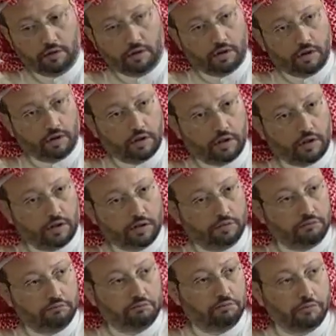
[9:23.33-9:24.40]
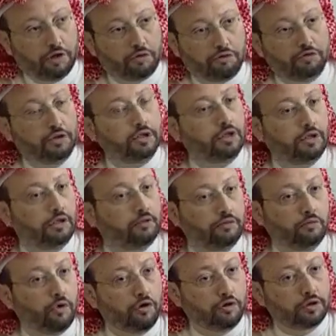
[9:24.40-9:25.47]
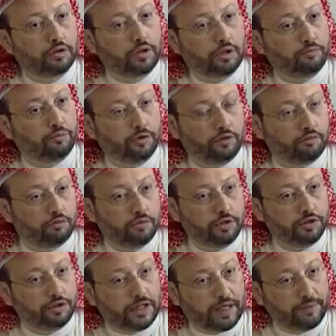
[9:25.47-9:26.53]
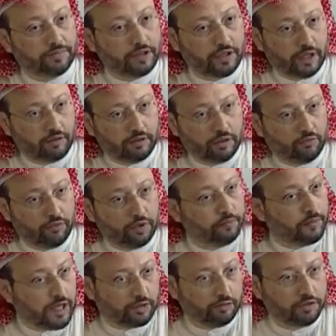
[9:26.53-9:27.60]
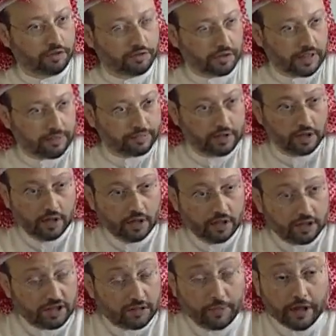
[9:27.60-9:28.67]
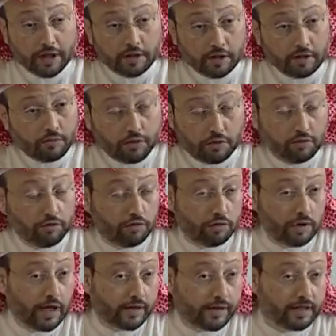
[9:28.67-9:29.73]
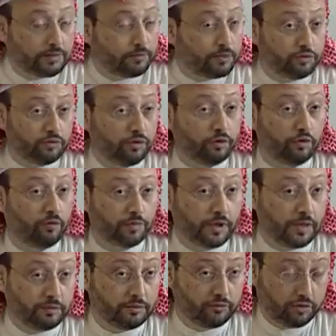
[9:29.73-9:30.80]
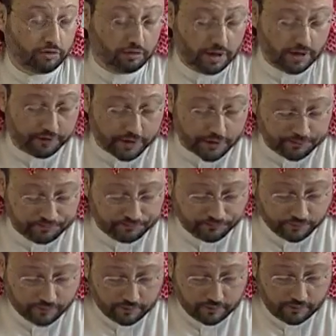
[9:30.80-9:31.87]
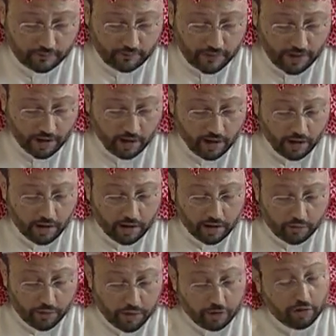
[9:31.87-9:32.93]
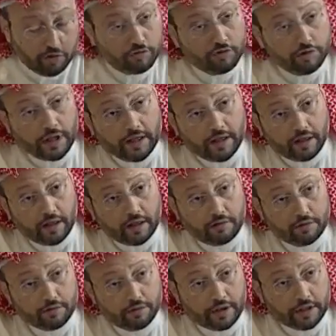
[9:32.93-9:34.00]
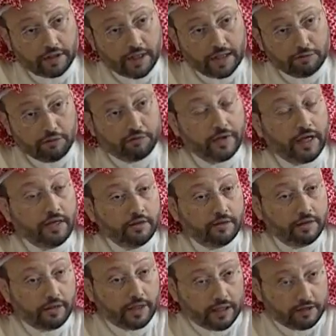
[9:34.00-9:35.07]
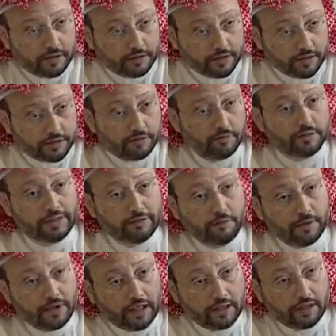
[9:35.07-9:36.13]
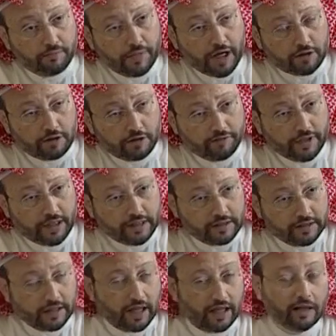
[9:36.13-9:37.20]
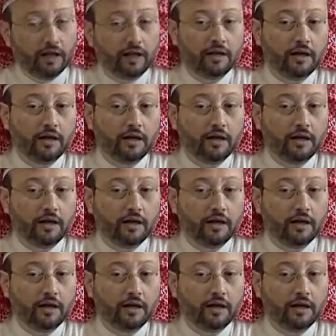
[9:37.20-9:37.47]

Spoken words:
their routine work, their routine jobs. They went back to their jobs, respected, with no harassments, with no problem whatsoever. We go to the area to the time of 1996. Osama bin Laden back to Afghanistan.